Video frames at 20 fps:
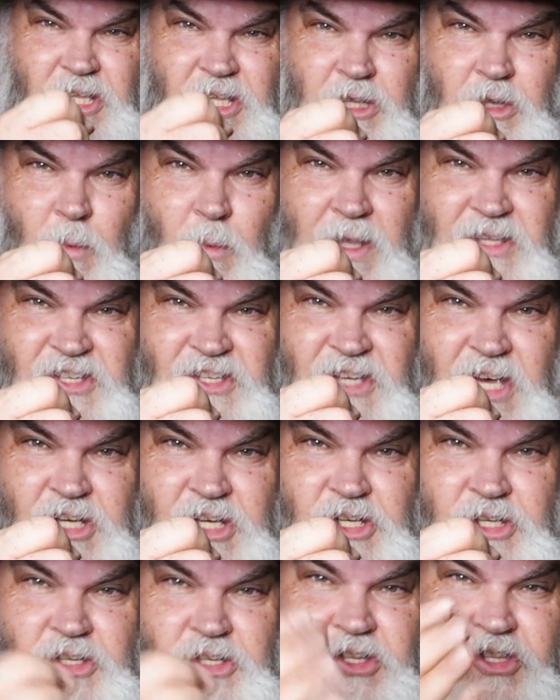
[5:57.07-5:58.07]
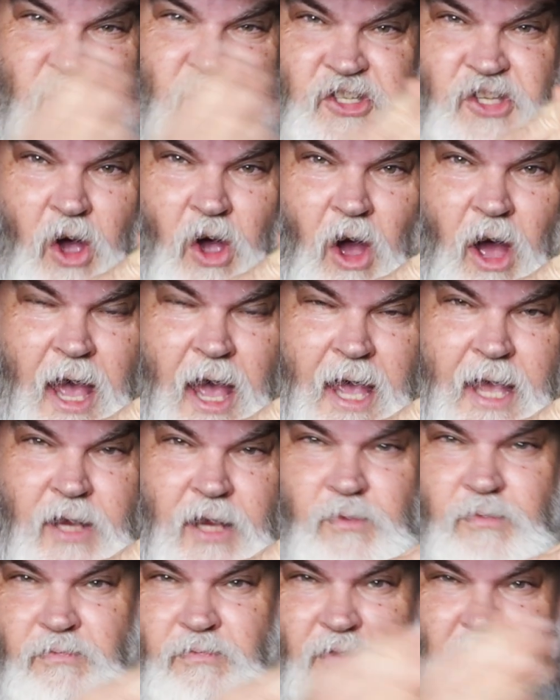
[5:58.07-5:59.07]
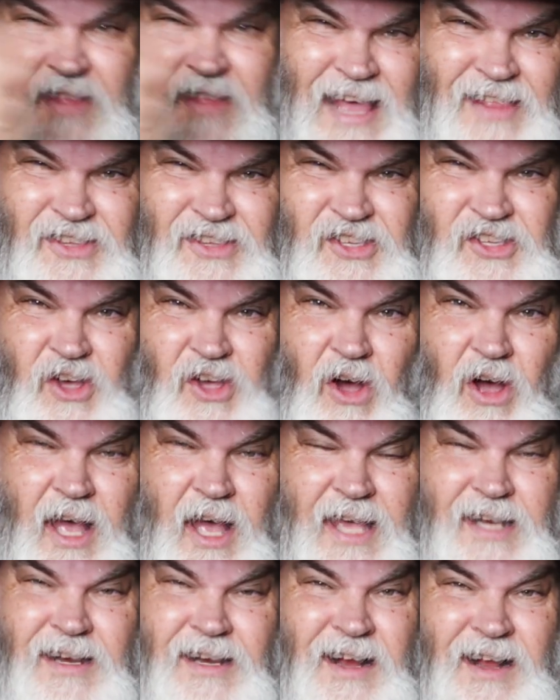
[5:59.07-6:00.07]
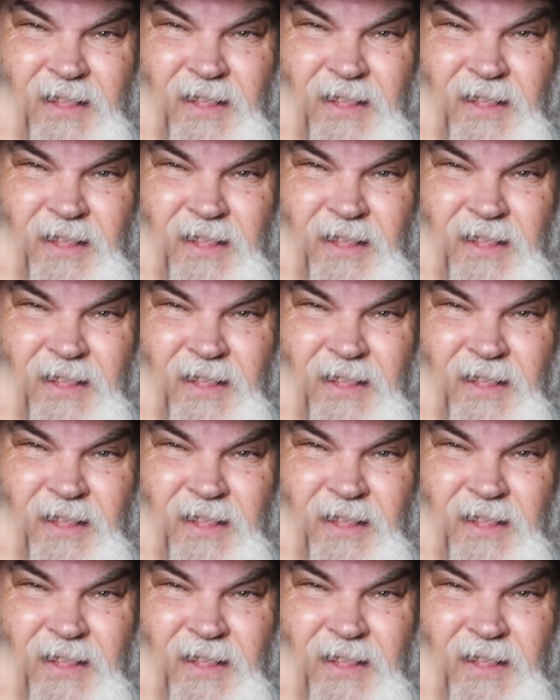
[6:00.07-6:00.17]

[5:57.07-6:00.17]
in the one section to the side, the other side,